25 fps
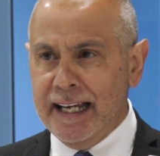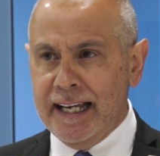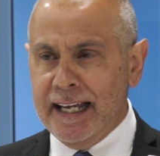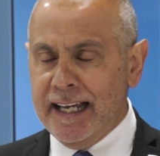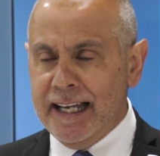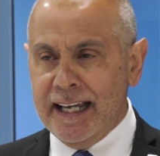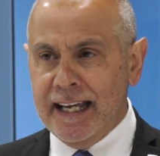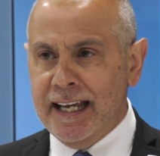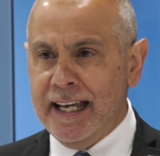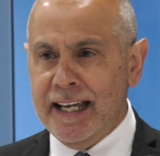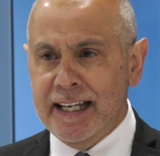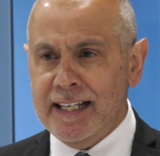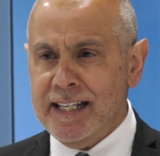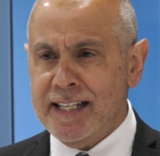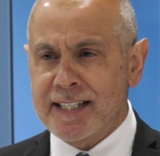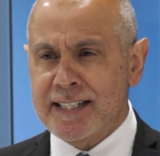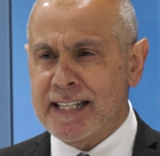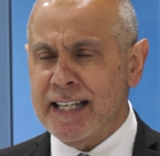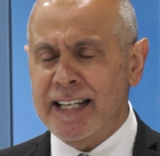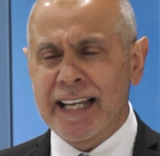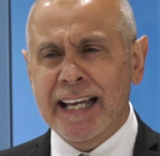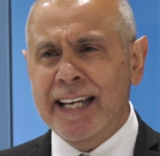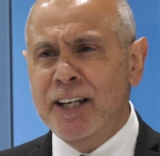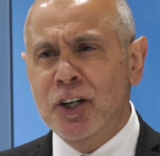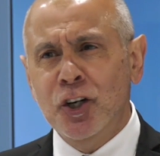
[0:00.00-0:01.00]
he
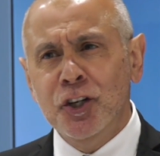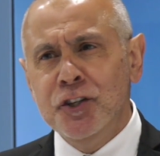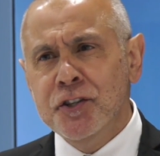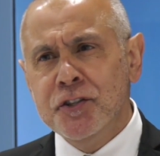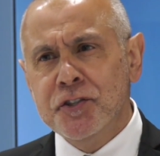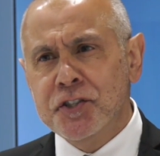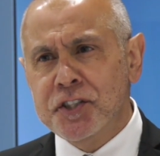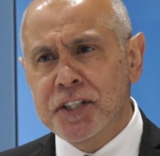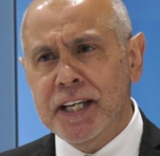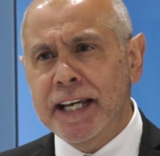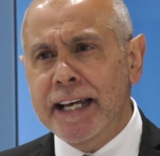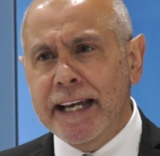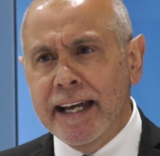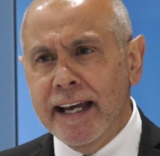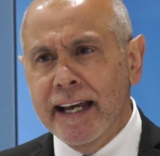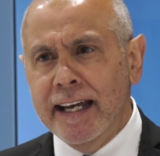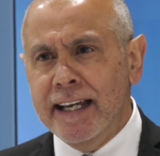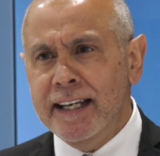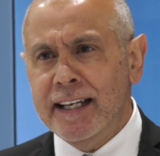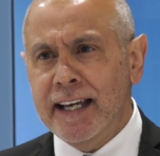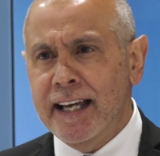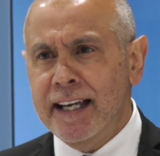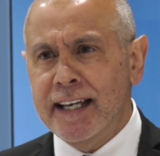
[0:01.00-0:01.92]
said he couldn't see it.